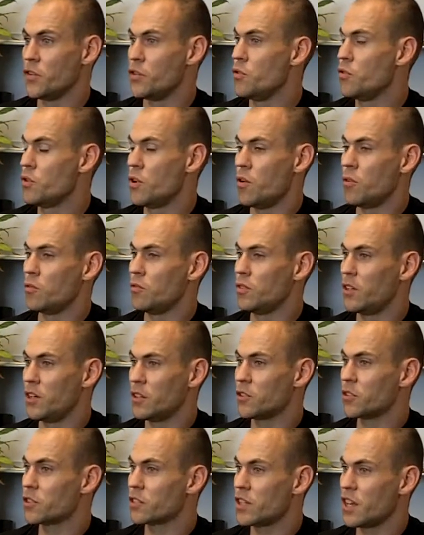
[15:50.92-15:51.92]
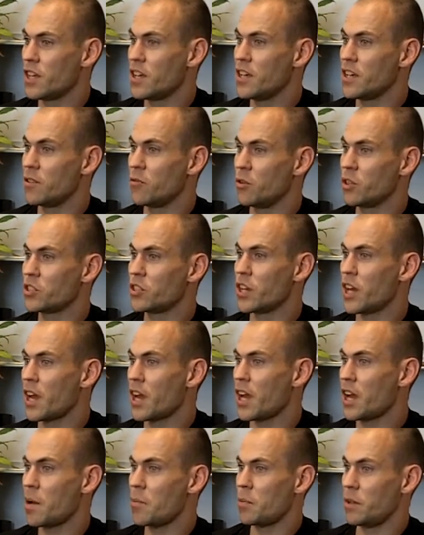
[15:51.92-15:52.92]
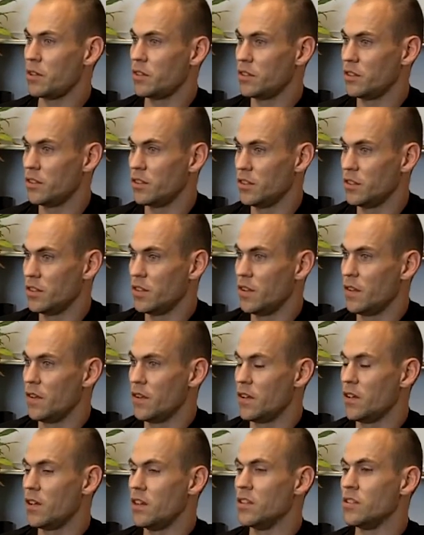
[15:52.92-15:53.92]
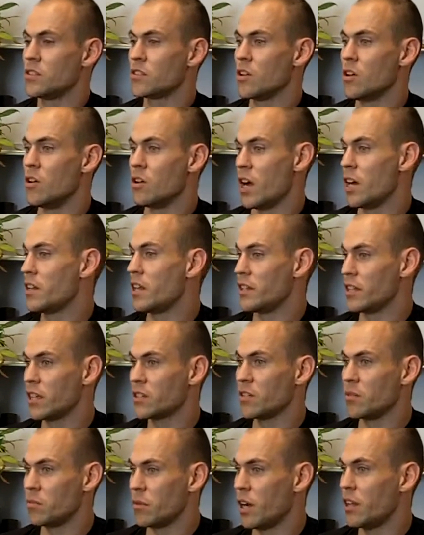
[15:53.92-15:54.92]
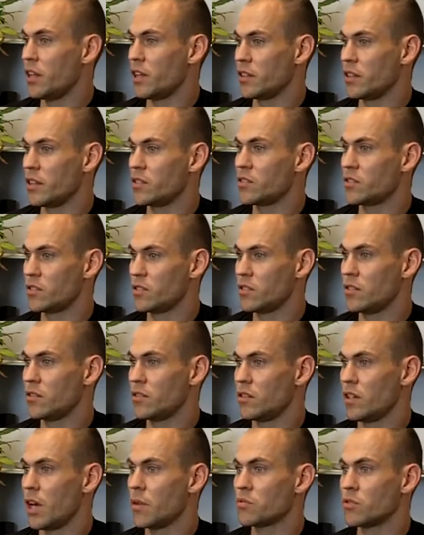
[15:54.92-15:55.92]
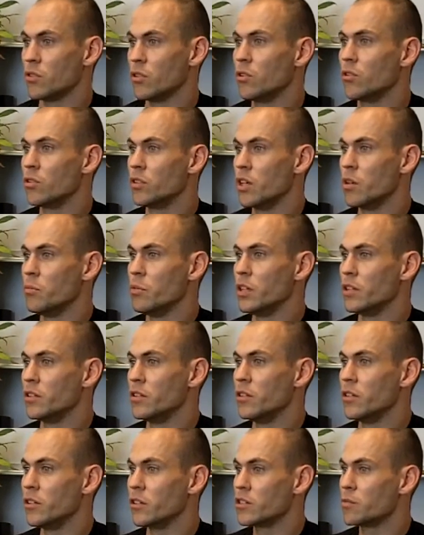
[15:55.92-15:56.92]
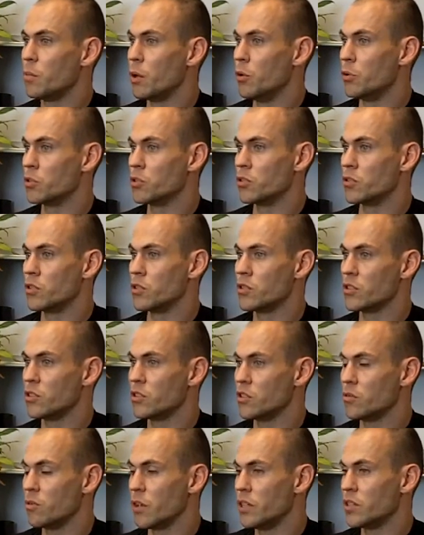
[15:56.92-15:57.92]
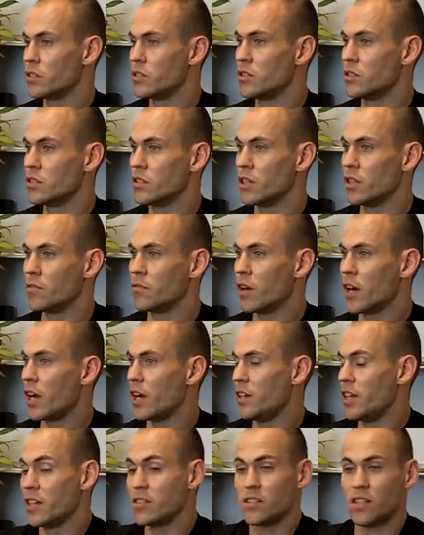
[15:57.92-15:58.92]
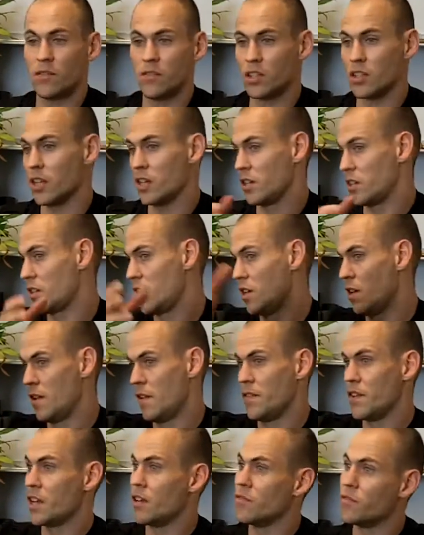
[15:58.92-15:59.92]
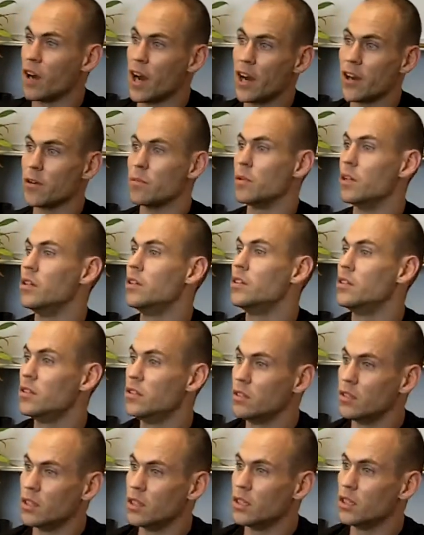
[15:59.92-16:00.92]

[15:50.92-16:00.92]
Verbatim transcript: you don't understand what should happen. And so, and I think that's absolutely a big deal. Exposure to situations and that's even like environment, you